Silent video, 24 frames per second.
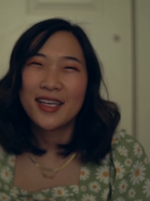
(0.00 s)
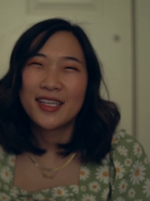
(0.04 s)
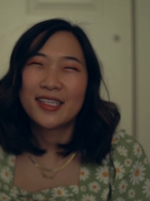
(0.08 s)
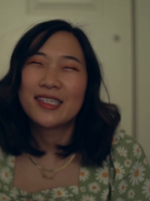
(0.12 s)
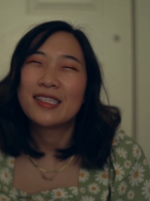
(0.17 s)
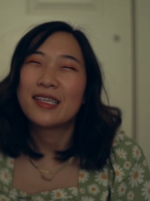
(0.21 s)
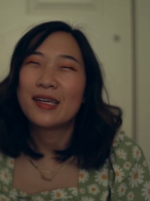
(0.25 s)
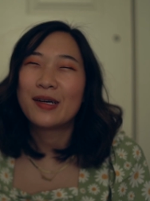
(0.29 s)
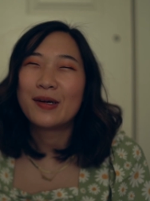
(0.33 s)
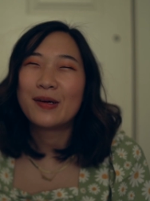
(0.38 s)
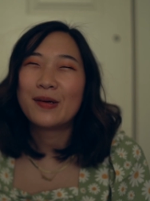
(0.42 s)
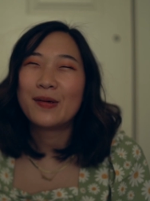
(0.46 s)

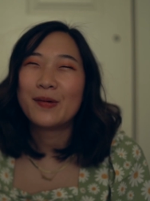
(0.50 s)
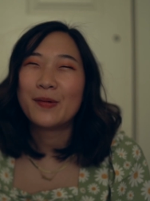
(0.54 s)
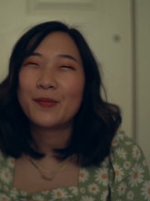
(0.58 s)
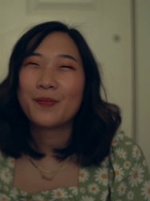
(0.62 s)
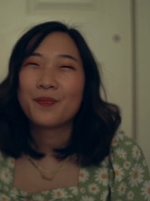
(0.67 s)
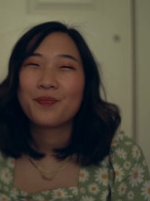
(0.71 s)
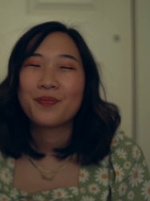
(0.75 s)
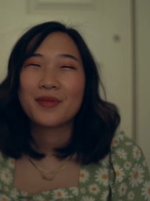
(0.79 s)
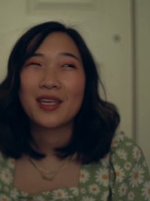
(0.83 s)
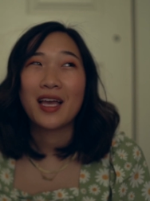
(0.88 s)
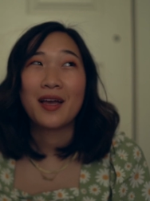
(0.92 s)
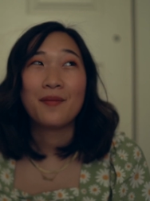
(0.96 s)
So
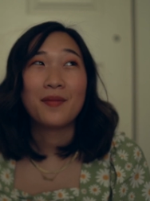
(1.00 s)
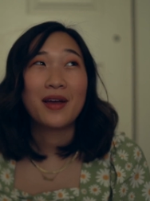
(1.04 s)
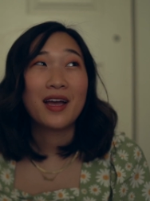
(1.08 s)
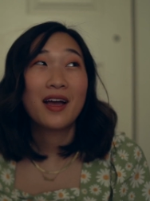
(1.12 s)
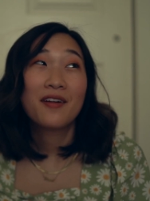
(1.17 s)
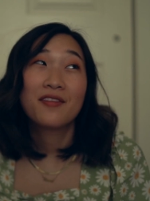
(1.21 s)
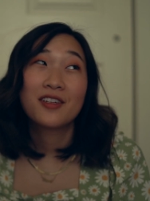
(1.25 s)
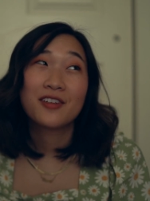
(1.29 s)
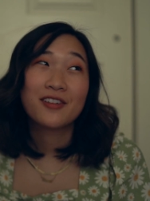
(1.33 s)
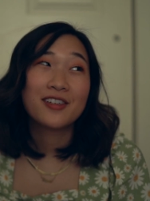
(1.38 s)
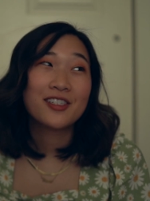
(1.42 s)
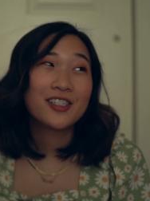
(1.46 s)
I might
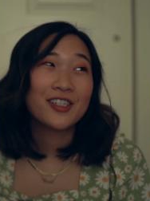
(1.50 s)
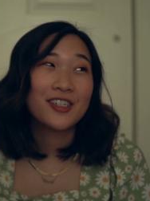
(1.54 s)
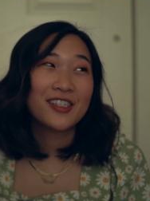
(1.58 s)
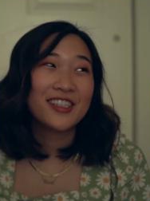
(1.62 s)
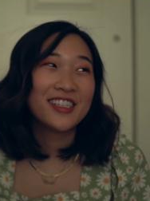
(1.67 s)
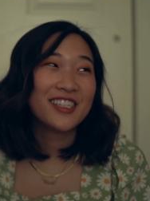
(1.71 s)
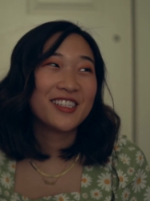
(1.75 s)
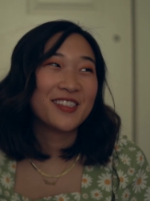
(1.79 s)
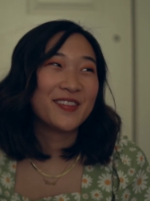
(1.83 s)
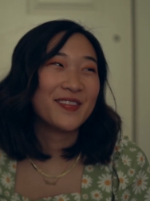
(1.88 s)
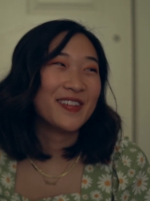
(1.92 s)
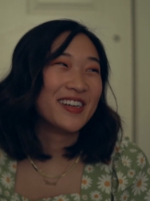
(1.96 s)
have to
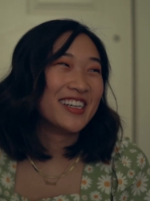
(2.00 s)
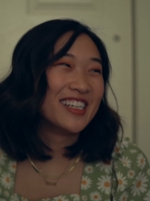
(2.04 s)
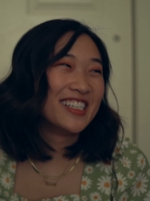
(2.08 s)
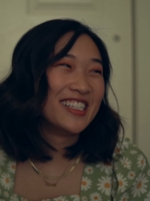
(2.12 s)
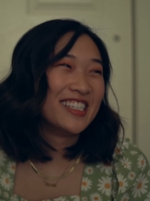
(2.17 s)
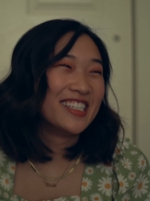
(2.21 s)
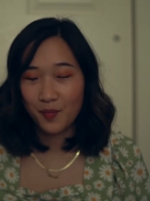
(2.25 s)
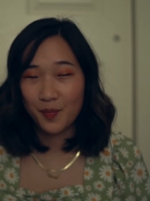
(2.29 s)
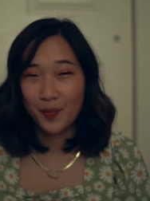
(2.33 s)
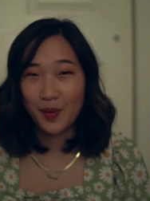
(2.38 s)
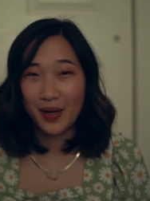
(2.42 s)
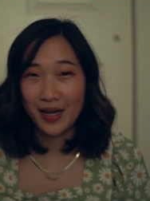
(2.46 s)
return this
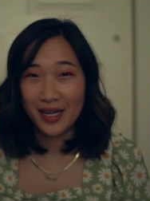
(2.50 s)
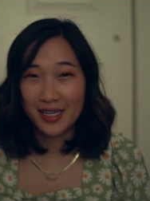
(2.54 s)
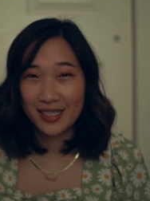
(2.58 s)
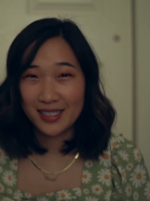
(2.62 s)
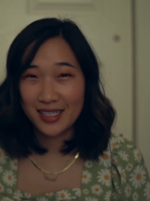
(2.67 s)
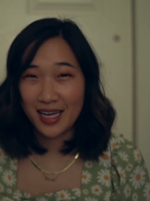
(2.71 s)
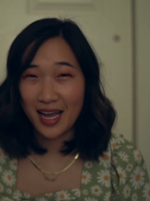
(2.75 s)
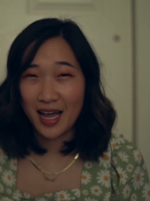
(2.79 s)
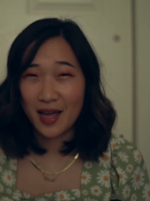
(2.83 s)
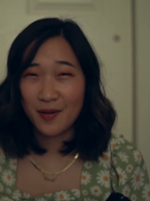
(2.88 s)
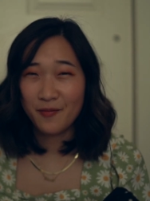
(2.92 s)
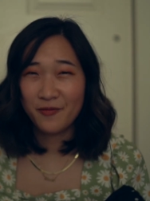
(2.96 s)
one,
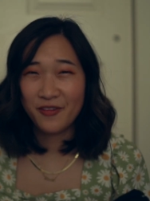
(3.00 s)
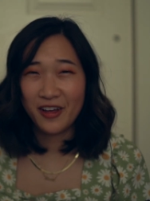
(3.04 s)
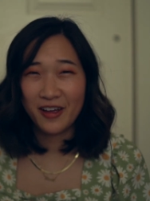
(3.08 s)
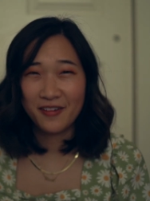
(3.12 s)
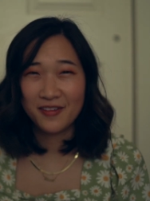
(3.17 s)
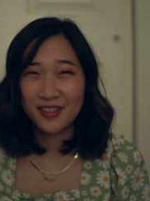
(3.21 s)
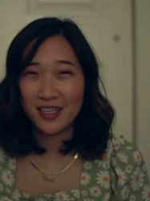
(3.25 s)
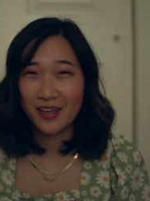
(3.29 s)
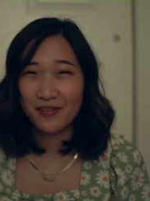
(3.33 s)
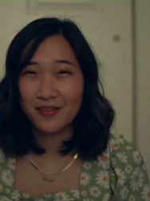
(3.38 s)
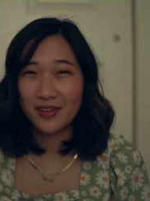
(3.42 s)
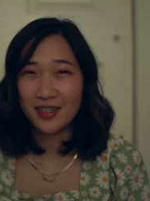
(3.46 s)
but I'm
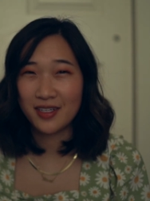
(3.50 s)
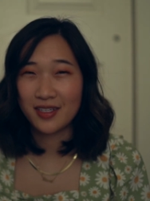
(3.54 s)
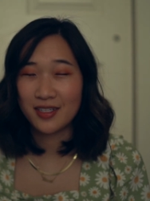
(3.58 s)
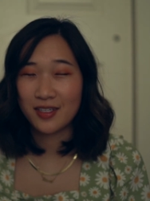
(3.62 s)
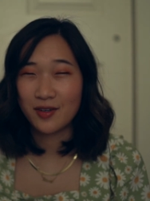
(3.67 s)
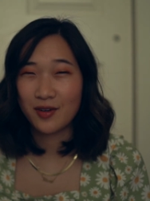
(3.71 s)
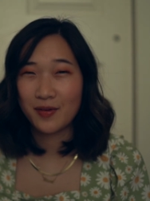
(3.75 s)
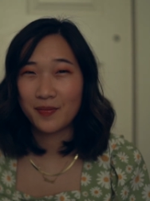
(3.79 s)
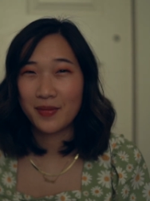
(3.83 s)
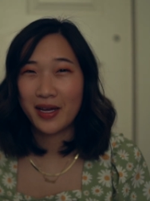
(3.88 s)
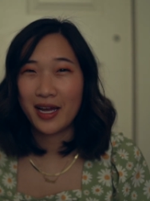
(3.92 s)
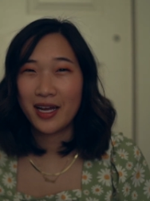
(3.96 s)
5'7",
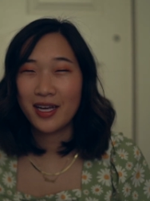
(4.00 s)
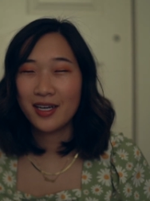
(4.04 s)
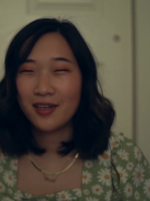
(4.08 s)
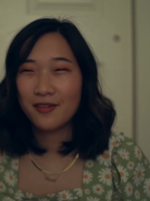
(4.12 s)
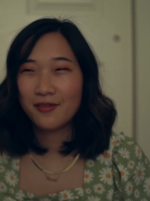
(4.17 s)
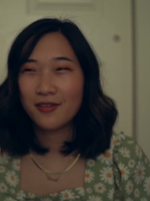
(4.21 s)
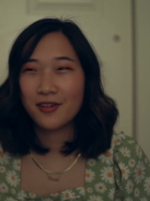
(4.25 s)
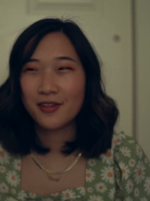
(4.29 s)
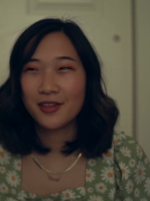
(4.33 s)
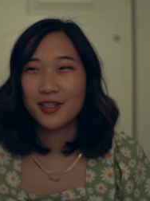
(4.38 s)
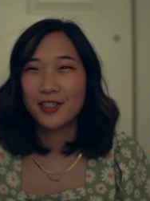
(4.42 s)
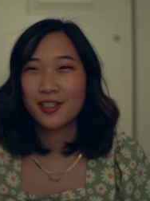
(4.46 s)
so I'm kind
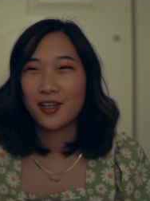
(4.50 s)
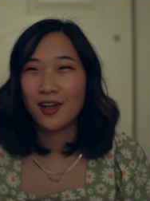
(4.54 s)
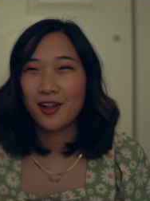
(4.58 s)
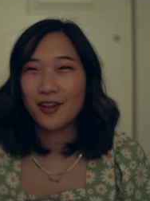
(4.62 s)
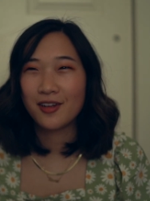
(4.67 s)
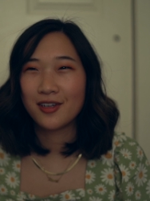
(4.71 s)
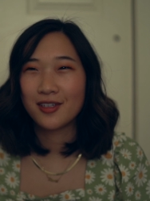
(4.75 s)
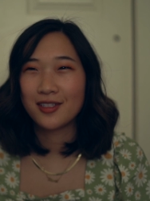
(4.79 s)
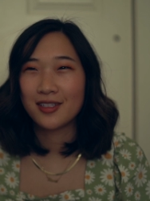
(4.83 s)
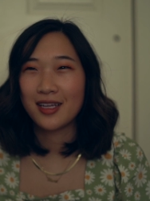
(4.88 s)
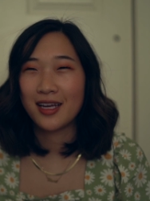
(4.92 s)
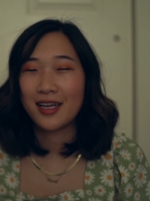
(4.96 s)
of on the
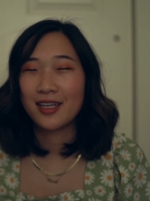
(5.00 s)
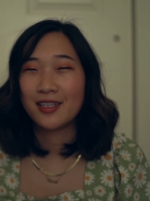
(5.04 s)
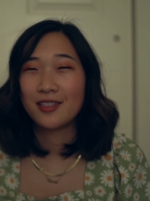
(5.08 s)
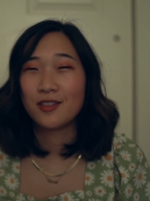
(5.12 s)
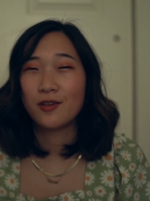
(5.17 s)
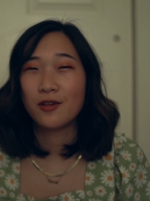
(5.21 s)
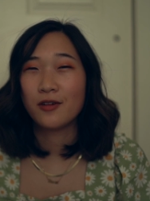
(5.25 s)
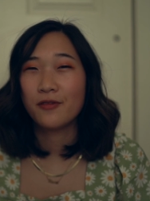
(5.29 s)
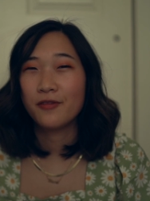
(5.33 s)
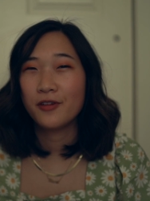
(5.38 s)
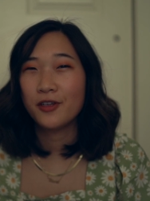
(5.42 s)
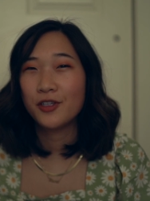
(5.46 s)
taller side.
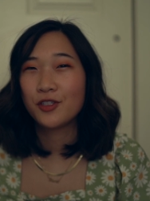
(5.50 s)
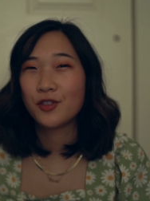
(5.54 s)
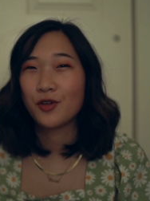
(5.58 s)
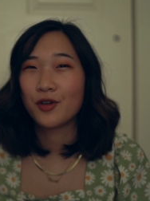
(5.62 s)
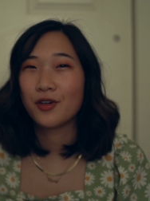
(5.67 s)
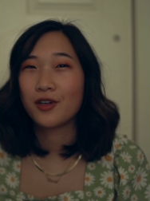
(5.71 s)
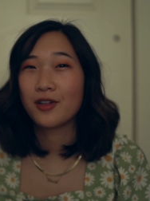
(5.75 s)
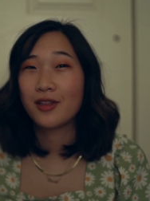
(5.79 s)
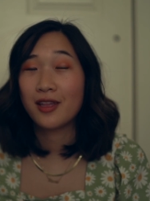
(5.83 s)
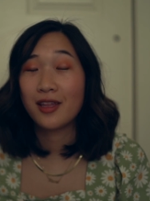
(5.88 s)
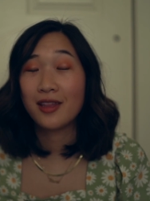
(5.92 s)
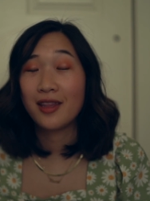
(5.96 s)
So if you're
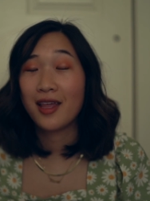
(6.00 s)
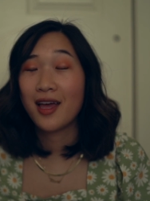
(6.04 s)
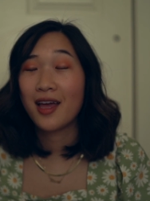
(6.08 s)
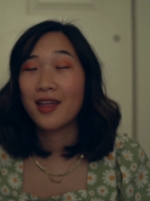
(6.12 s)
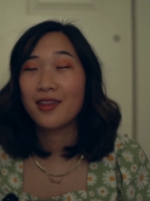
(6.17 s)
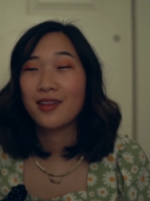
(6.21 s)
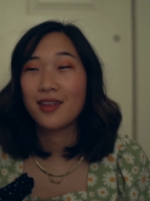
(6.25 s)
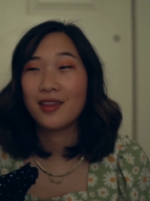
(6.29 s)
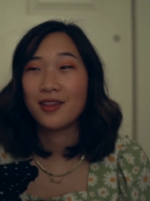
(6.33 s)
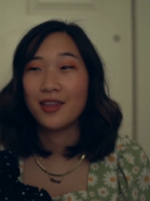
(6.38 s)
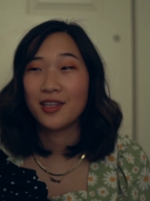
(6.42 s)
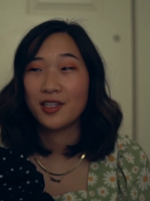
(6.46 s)
shorter than
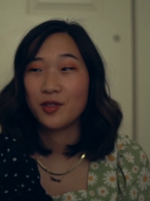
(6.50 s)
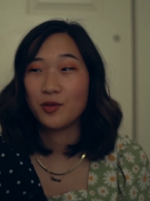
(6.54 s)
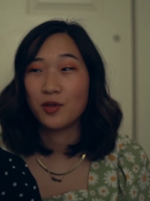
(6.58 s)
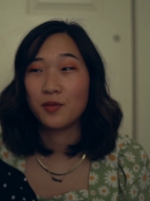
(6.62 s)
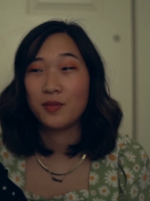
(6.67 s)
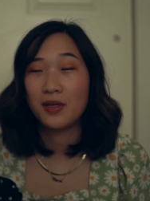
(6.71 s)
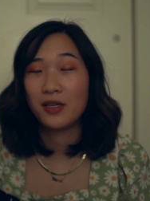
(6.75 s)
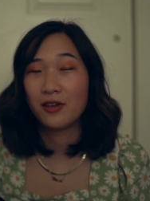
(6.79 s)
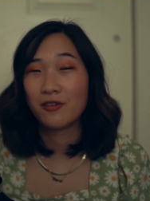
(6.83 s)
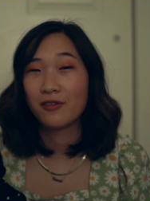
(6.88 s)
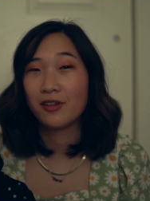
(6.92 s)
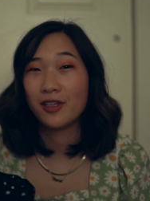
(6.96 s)
that, then this
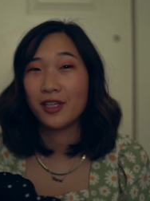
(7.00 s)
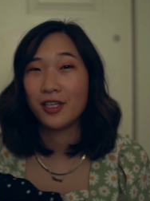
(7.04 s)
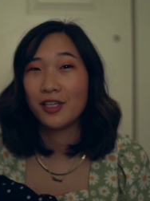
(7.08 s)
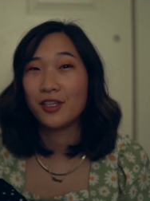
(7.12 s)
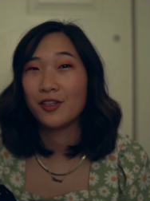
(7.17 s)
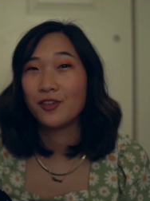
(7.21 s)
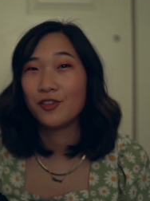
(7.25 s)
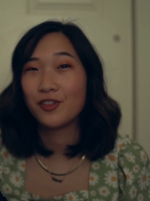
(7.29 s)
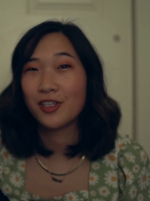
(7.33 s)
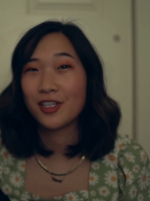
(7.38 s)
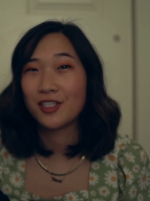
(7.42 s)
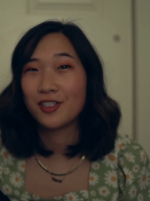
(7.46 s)
would be a really
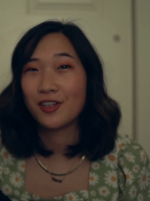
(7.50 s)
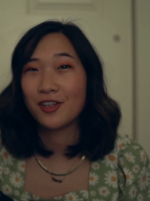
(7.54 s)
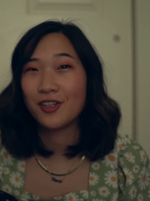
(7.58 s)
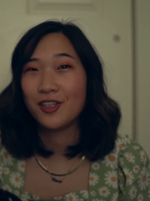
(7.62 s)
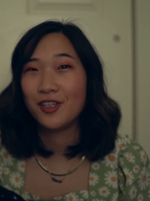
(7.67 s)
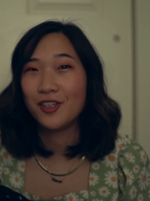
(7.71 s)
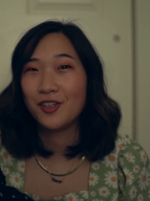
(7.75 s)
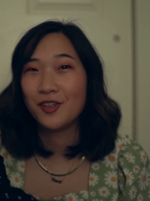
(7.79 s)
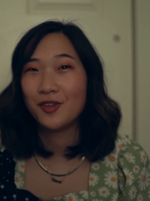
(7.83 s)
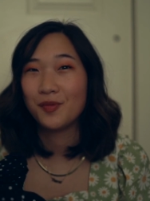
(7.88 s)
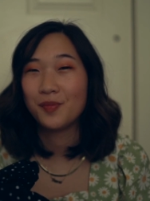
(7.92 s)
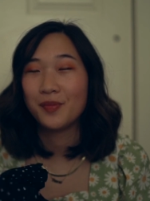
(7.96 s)
cute dress
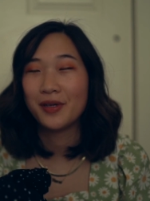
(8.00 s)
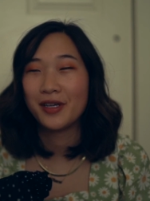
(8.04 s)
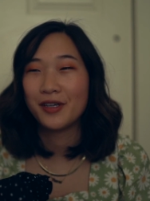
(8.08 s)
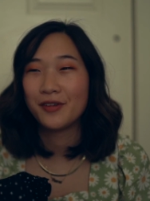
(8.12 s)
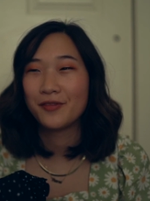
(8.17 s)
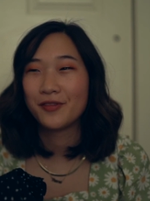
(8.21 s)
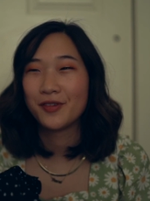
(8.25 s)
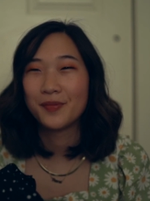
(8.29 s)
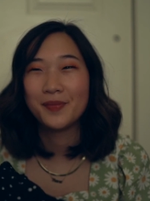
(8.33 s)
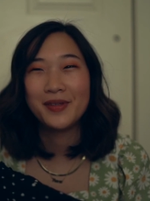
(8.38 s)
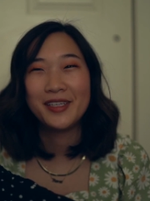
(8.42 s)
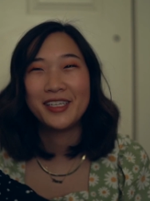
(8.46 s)
on you.
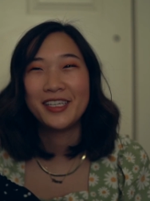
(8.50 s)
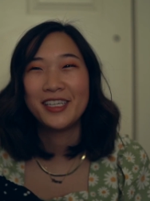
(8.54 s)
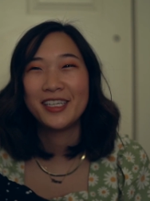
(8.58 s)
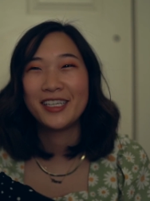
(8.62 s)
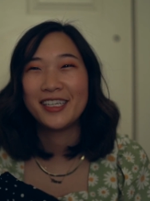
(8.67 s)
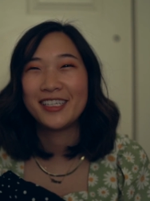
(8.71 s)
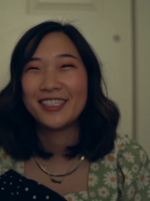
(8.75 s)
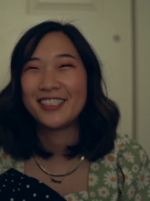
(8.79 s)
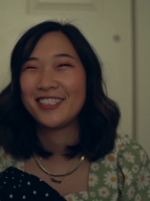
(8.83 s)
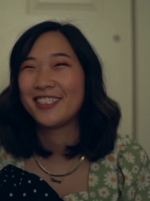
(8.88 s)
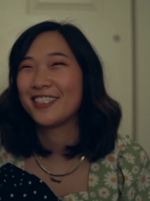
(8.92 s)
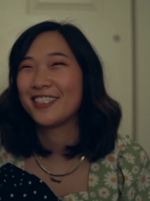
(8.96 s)
But for me,
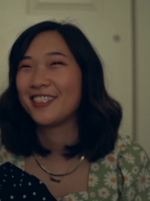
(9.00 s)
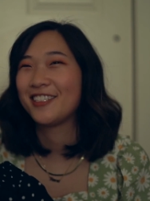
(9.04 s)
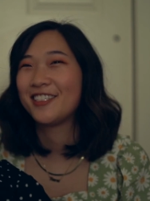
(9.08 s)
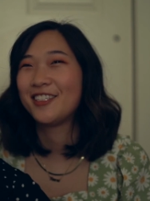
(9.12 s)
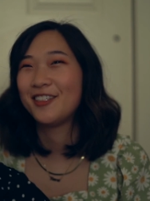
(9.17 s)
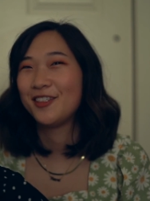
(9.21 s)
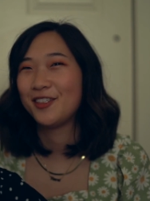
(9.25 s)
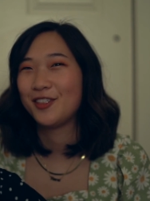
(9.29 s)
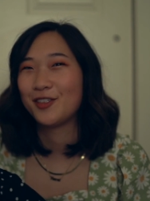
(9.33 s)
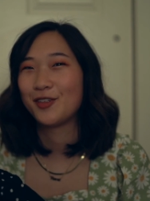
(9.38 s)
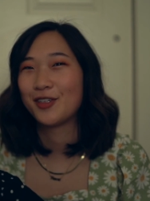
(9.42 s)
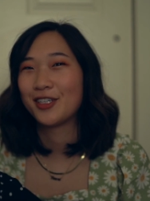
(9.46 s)
it's just
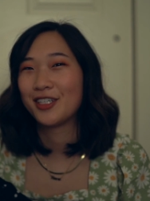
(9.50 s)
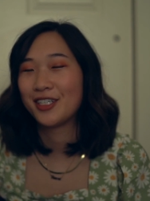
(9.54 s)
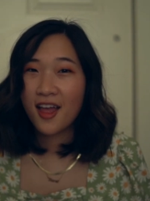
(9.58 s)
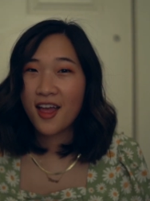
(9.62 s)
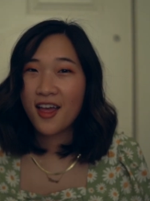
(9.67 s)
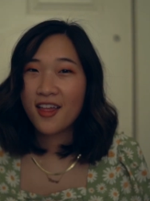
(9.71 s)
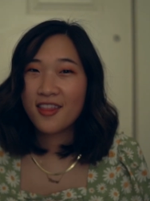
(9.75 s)
too short.